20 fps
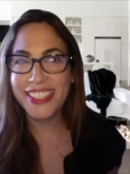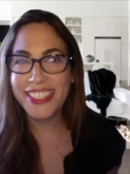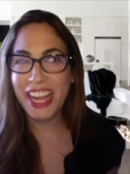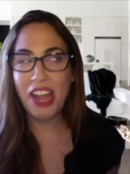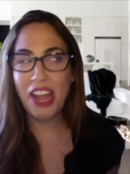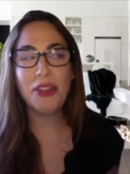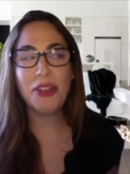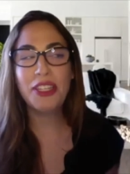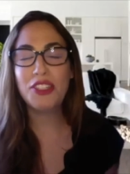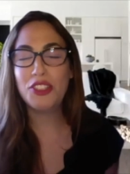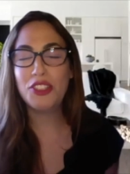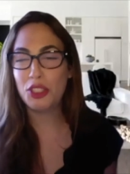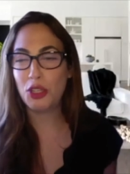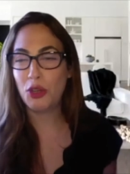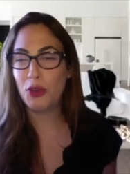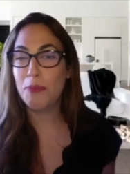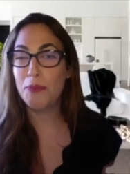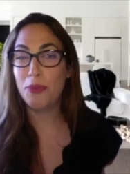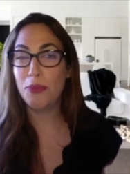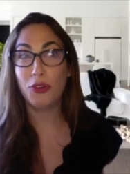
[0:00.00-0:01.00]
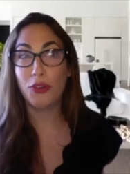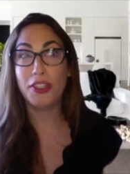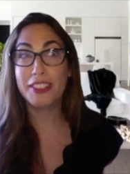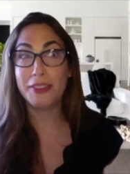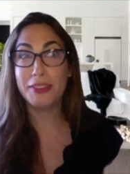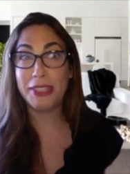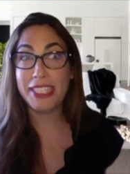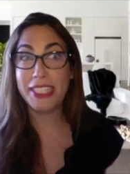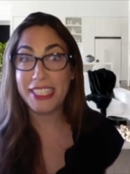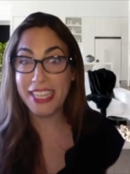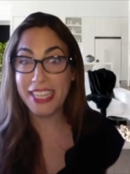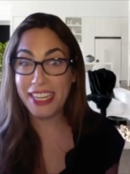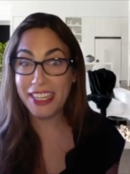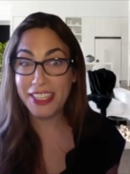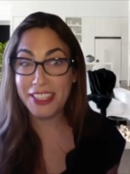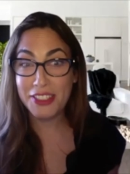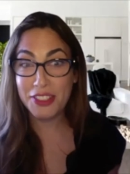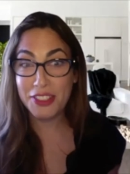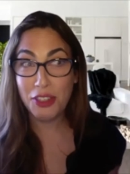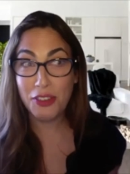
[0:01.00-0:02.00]
now it's so important to me to date
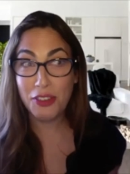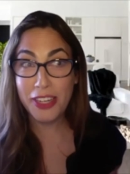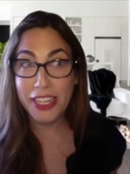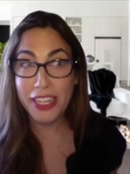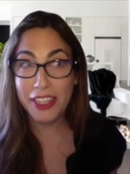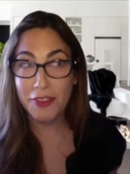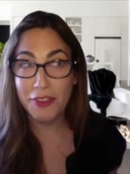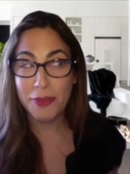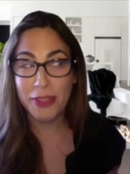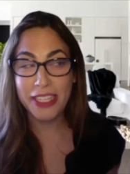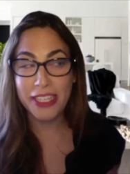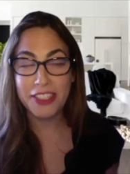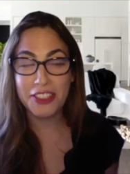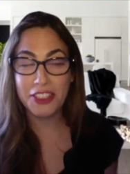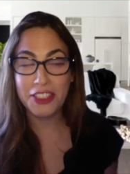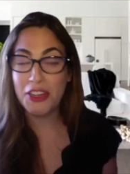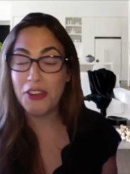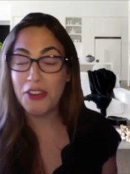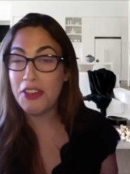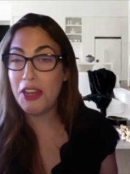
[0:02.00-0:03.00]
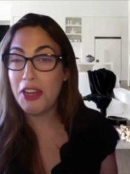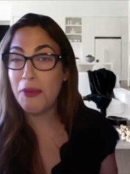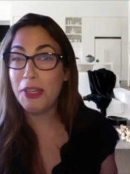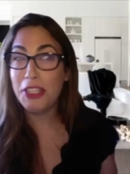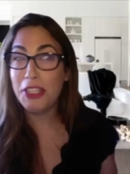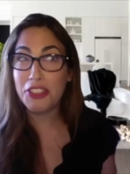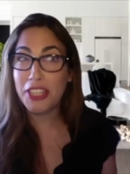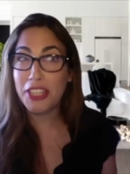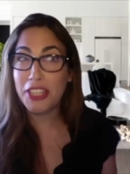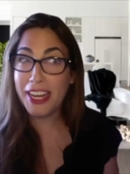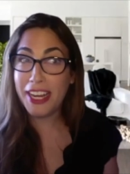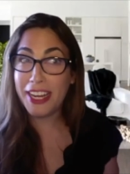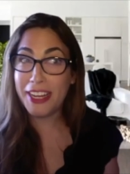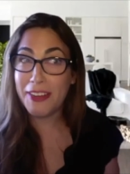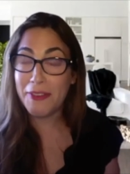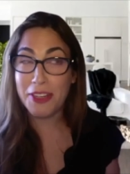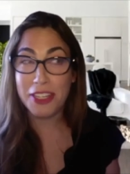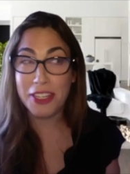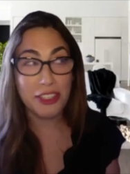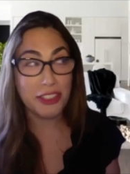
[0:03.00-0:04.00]
conservative because you don't know what you're getting
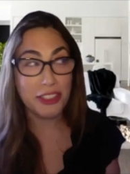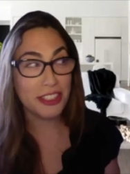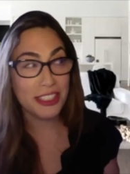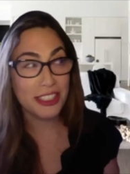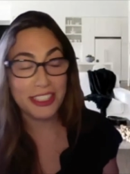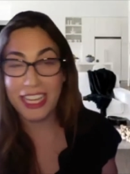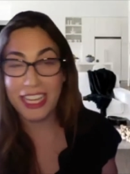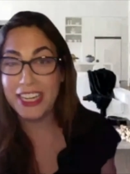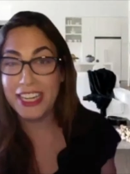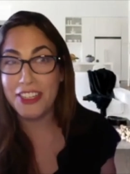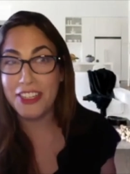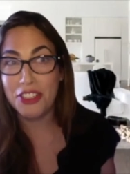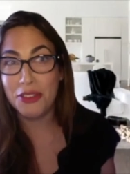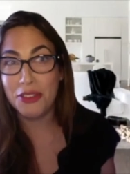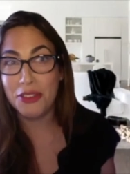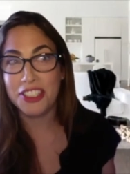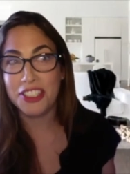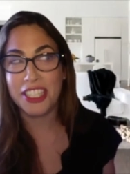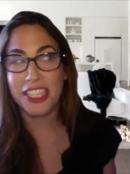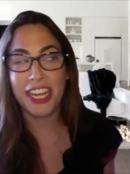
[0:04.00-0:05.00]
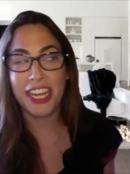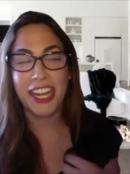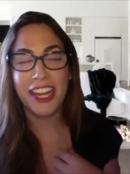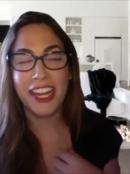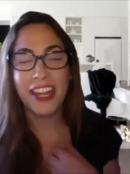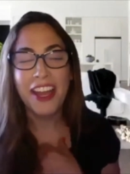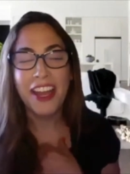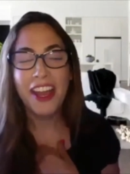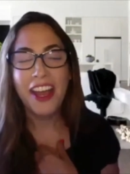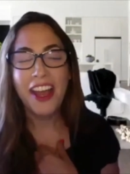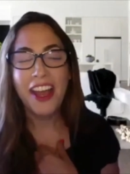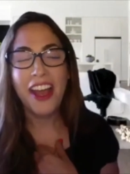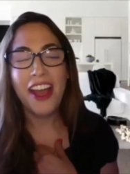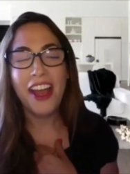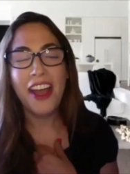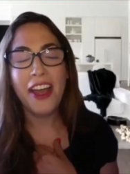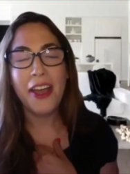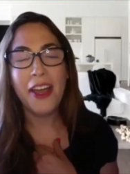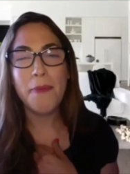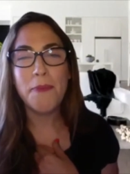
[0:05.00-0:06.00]
when you're just getting jewish today
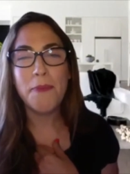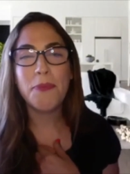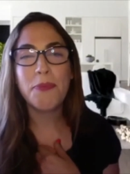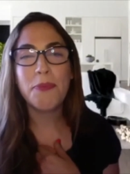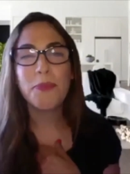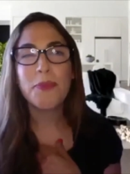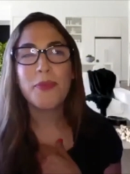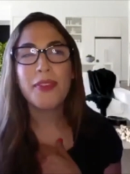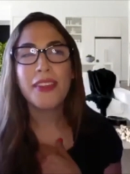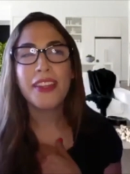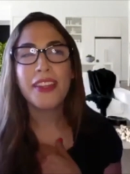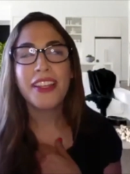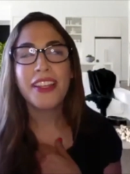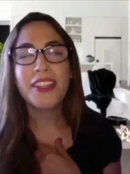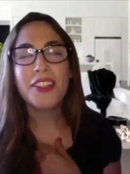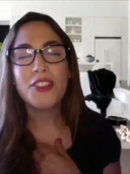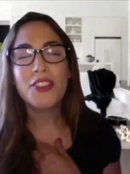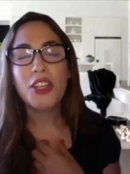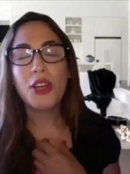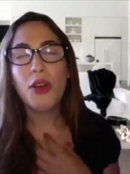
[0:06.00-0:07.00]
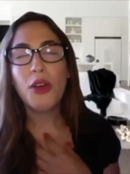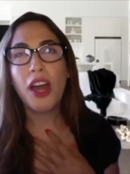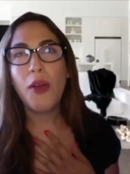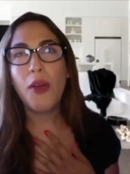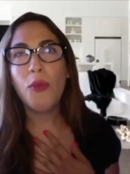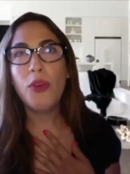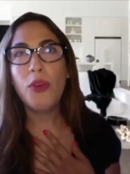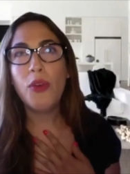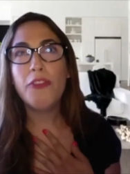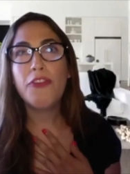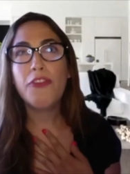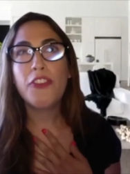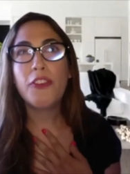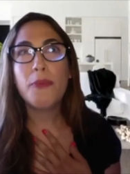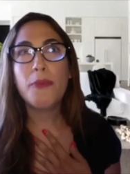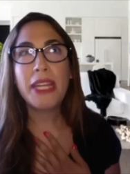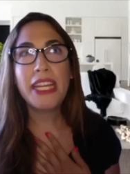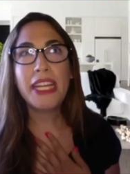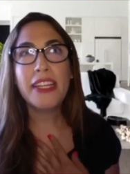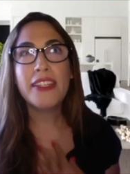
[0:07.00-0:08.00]
um so, what for
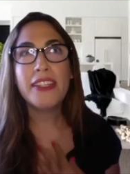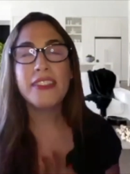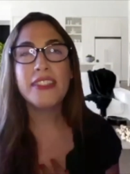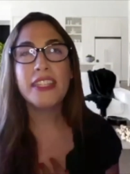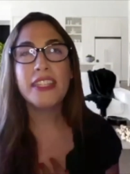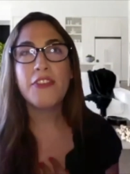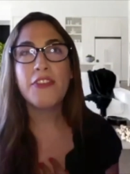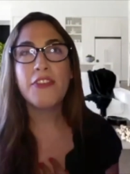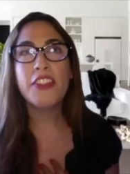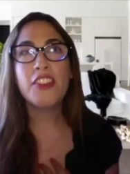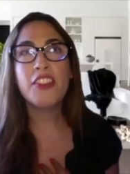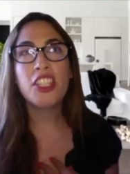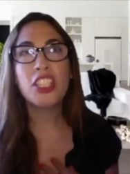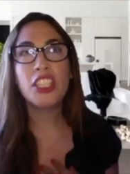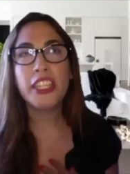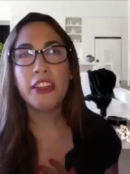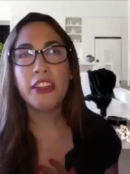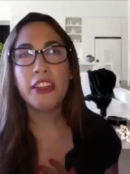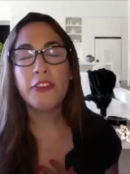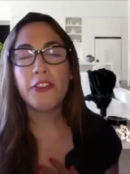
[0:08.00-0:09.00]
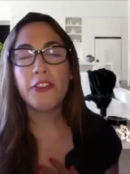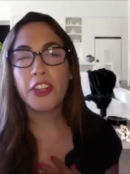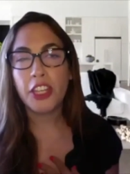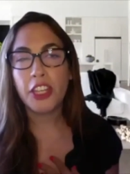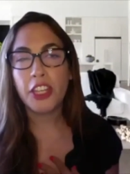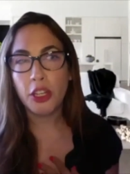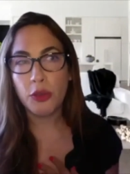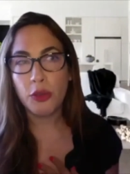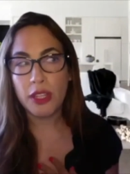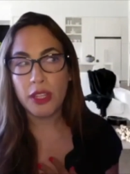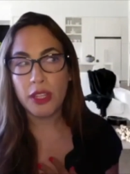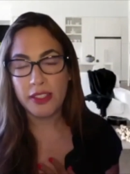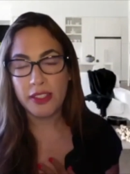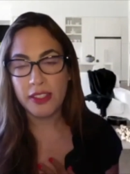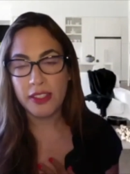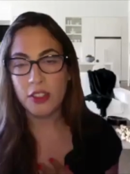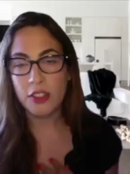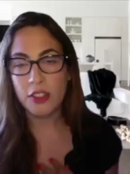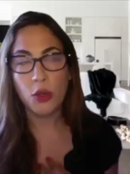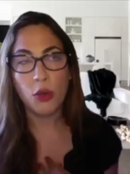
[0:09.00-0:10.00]
me is if it's clear for you that this
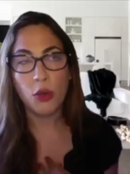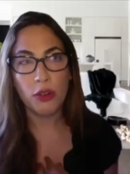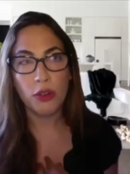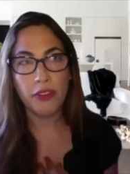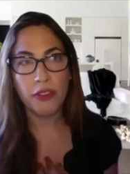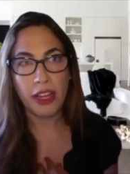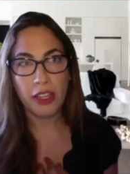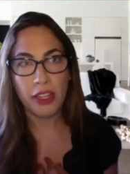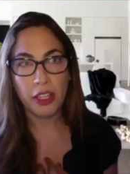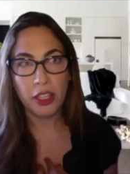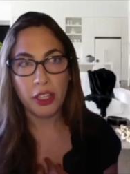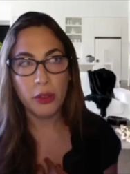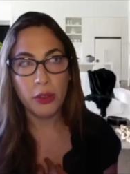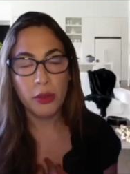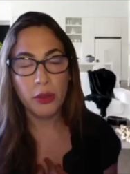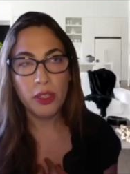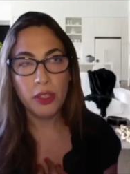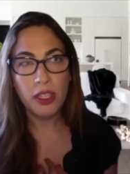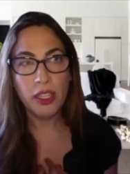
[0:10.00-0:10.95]
is a core value,